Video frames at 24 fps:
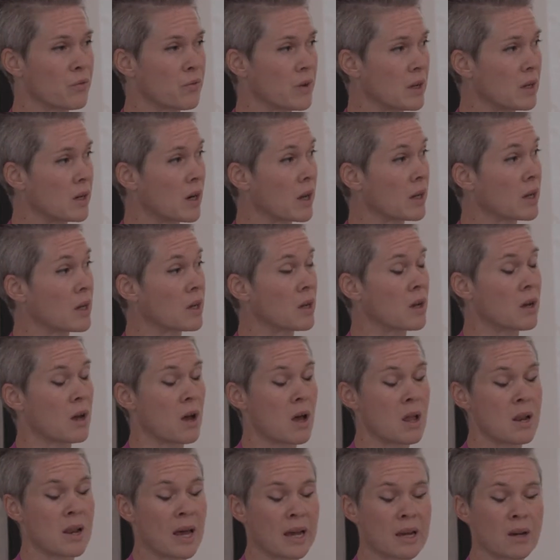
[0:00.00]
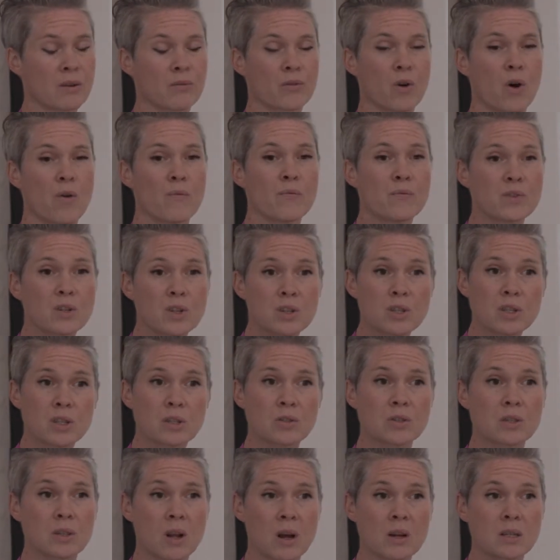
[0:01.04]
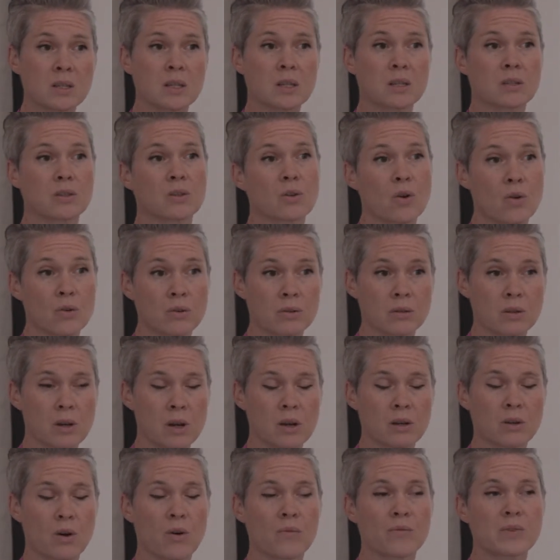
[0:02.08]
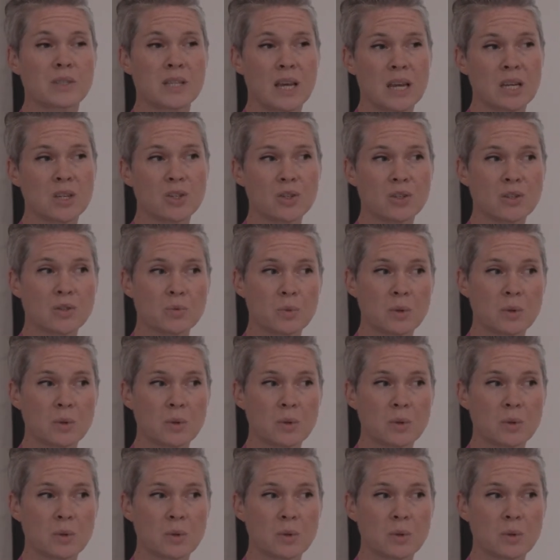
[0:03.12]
feel like a lack of confidence of starting conversations